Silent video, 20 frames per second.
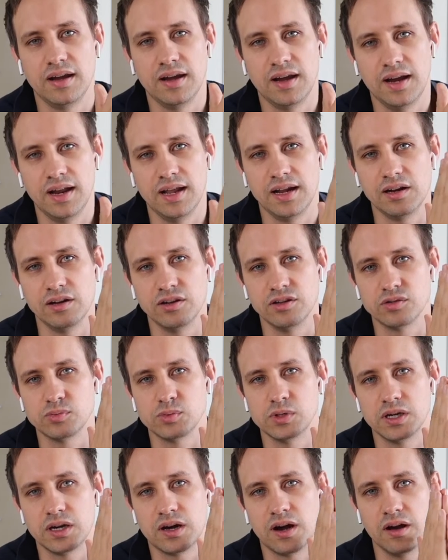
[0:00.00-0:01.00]
England,
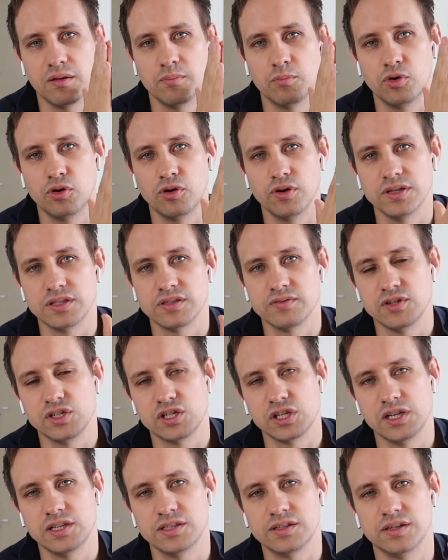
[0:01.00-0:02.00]
we're kind of more
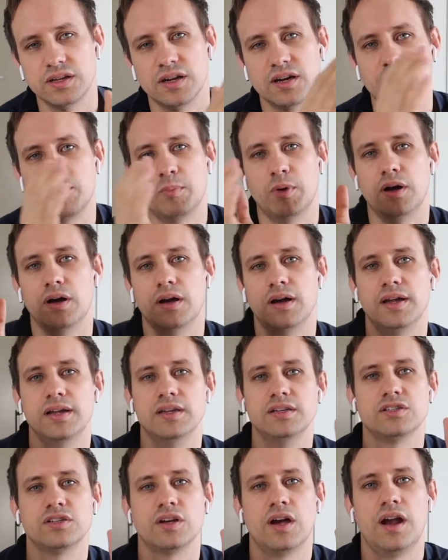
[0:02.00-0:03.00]
individualistic, but
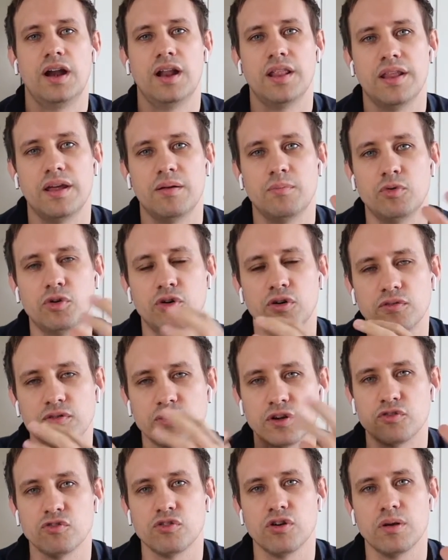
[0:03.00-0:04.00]
in China they're more of
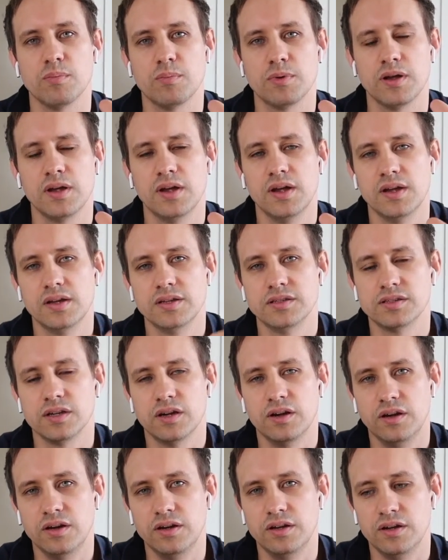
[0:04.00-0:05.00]
a group.
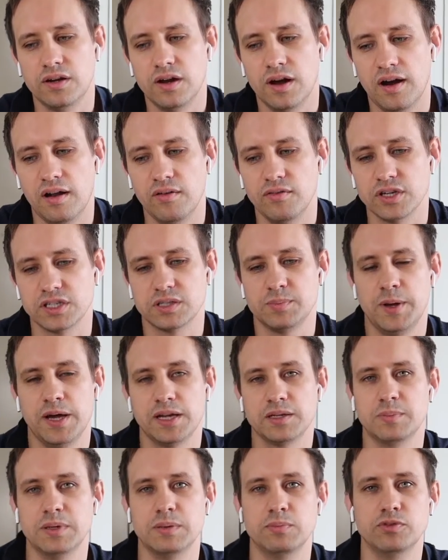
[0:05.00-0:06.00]
So you kind of
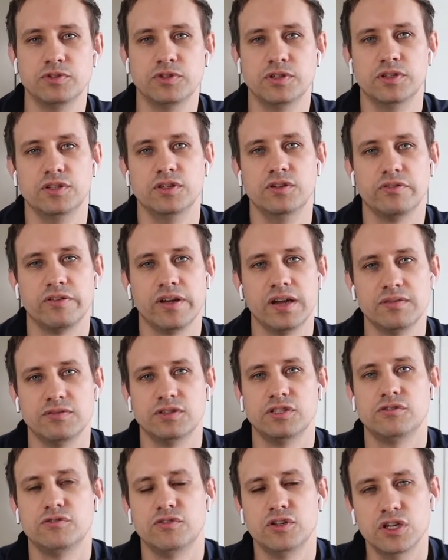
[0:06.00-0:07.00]
expect people to do
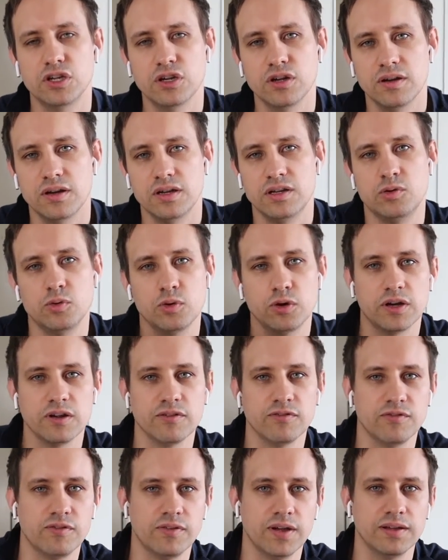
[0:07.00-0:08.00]
favors for you, and you will
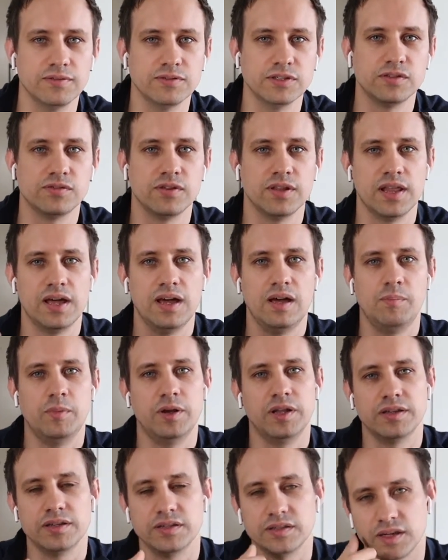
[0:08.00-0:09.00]
give favors for them
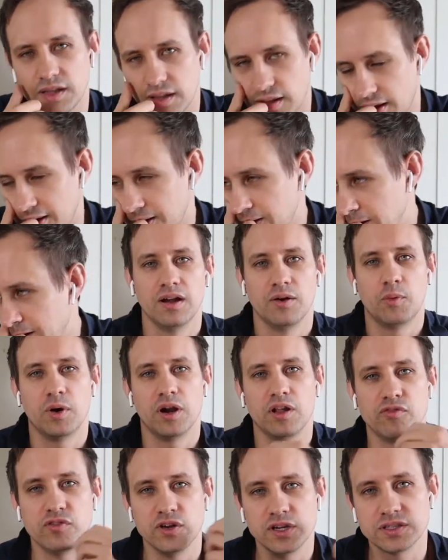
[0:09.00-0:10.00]
and things like that. When
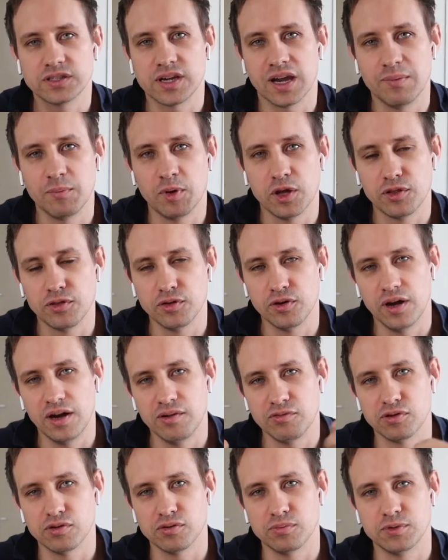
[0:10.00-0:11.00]
I first came, I thought
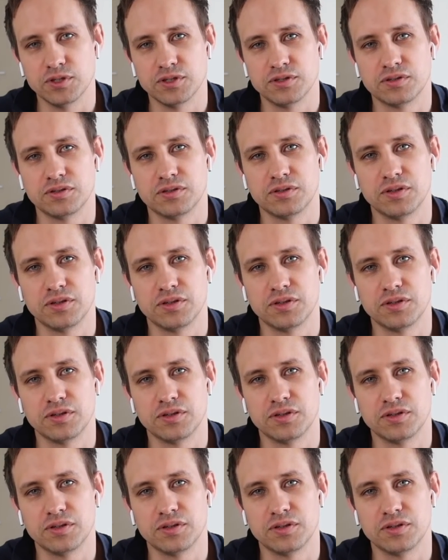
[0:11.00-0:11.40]
everyone was